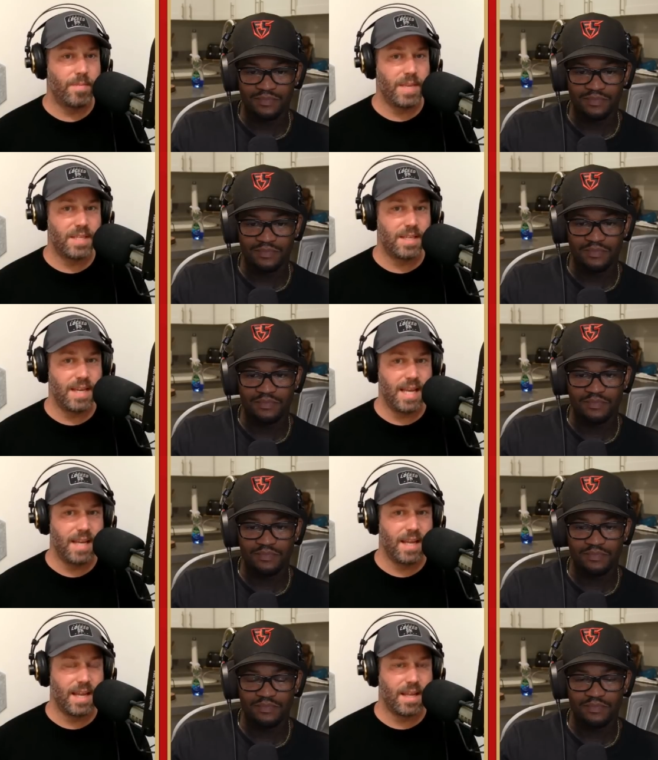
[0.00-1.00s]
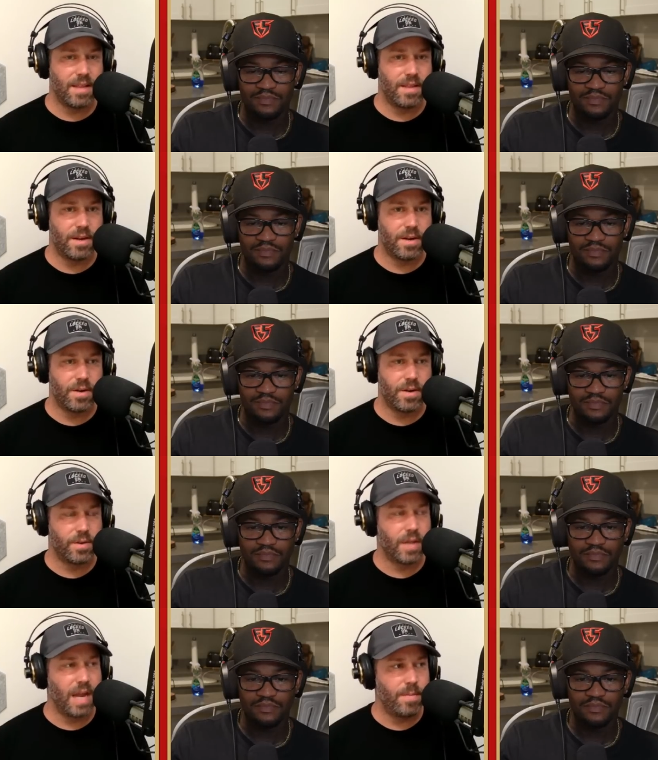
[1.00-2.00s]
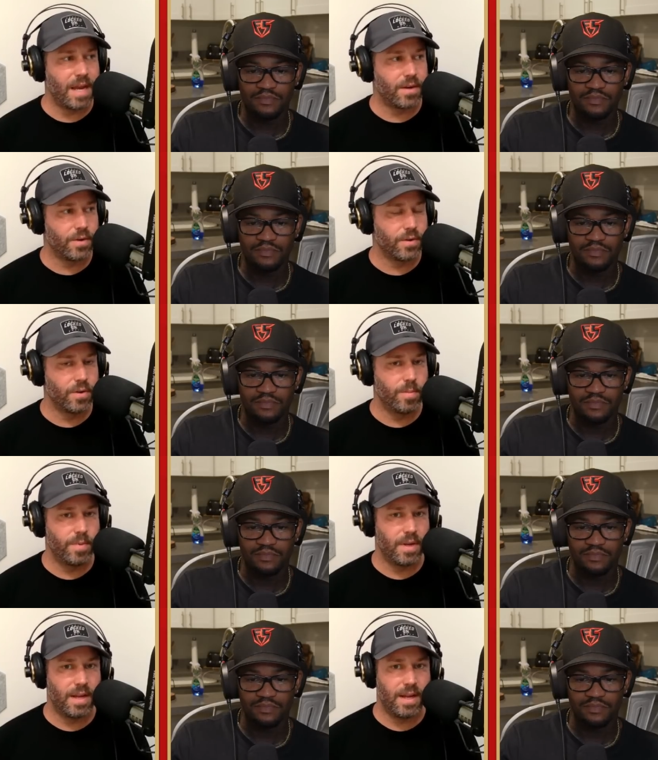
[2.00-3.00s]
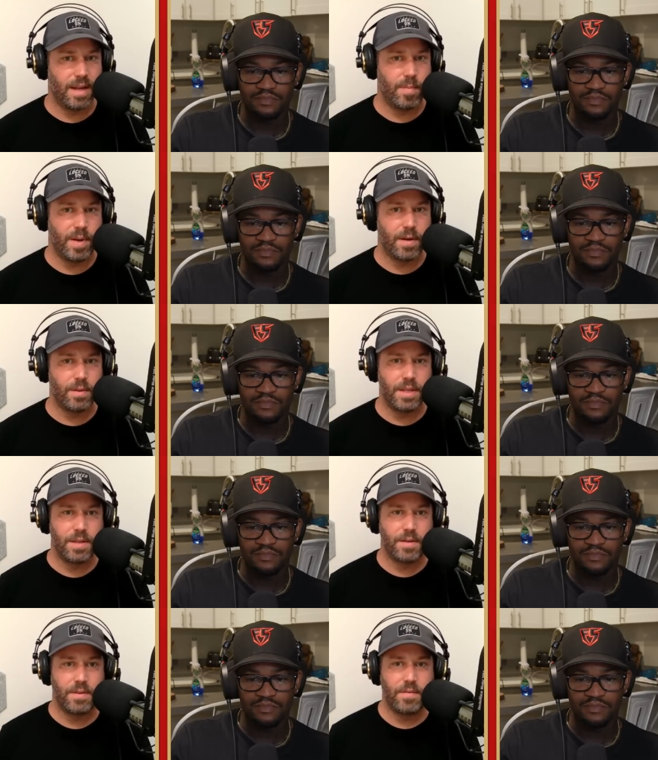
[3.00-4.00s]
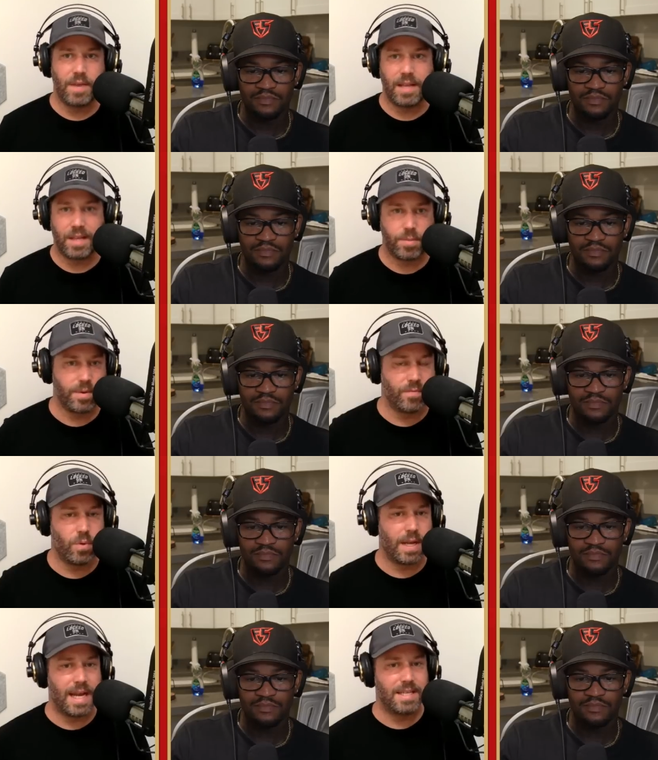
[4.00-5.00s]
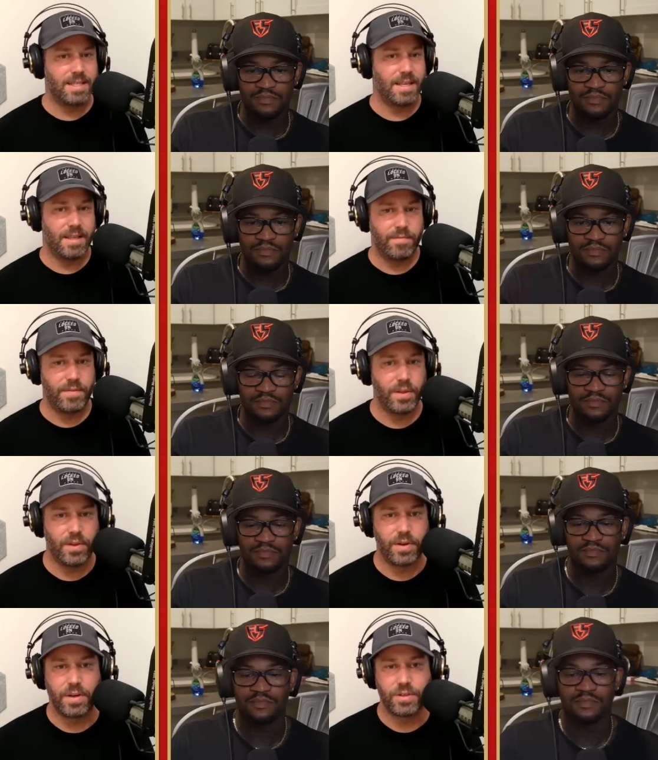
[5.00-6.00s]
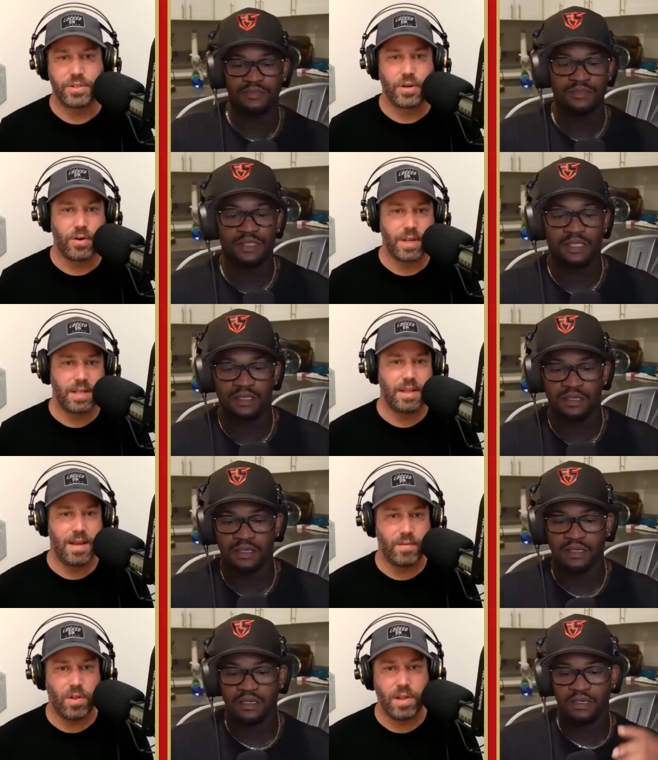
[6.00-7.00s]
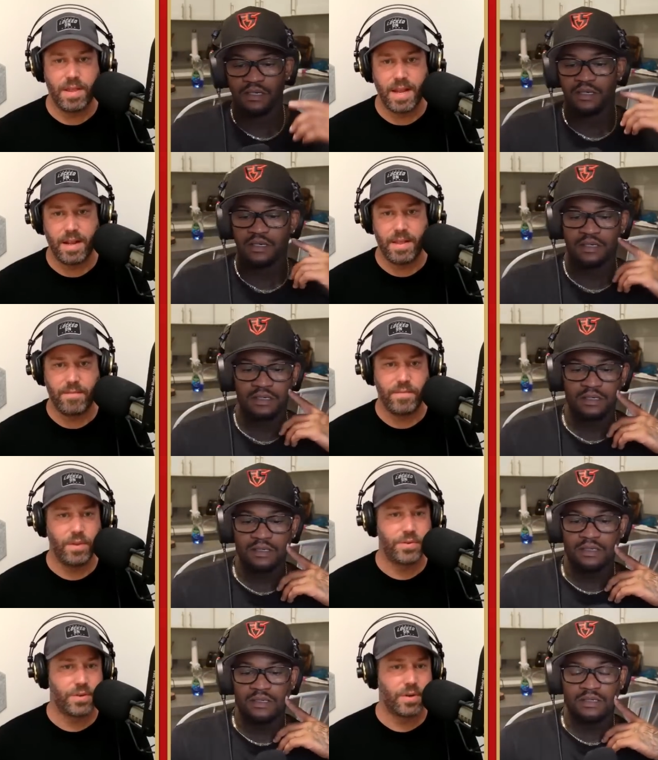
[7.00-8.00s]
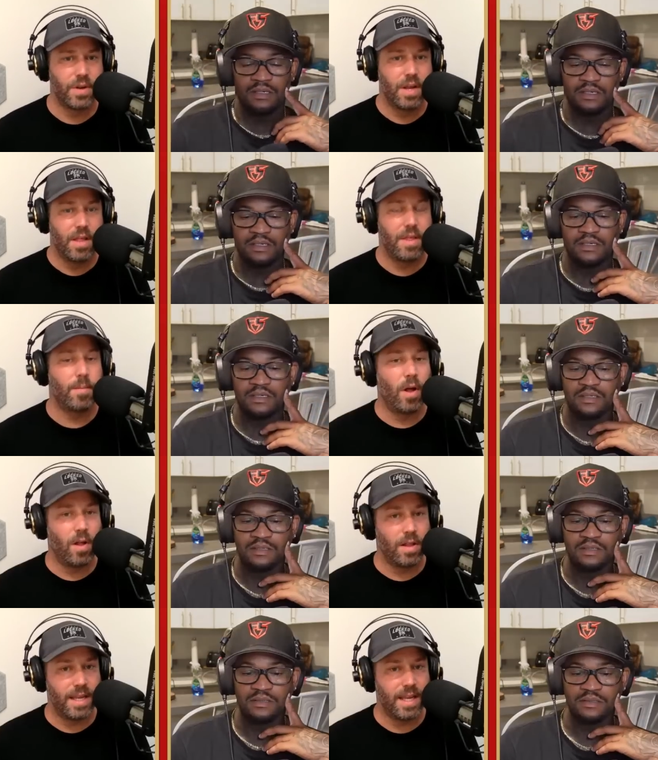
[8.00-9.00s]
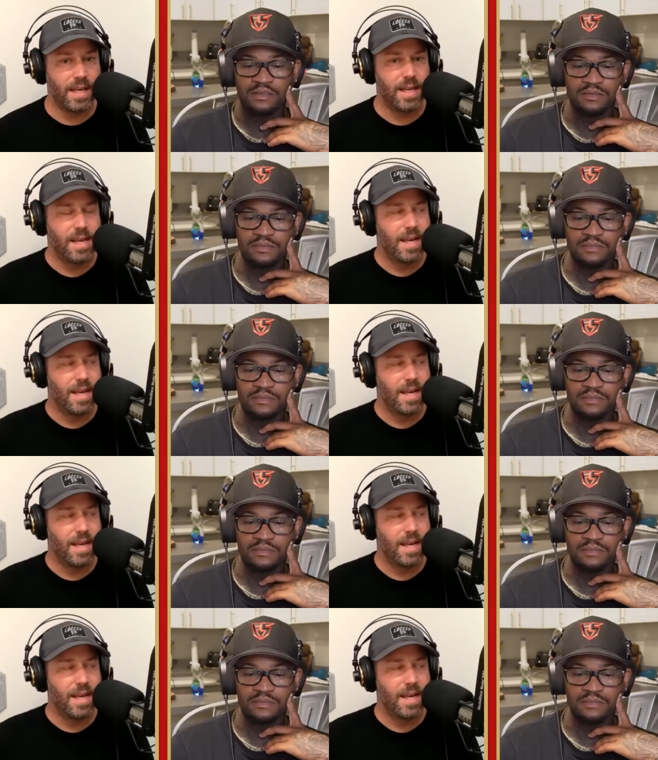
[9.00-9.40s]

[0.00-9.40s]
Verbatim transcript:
Speaker 1: mixing in like their their linebacker group. Uh, apparently, they they've got like three or four guys they they feel are, are, starting level, and they they filter them all in.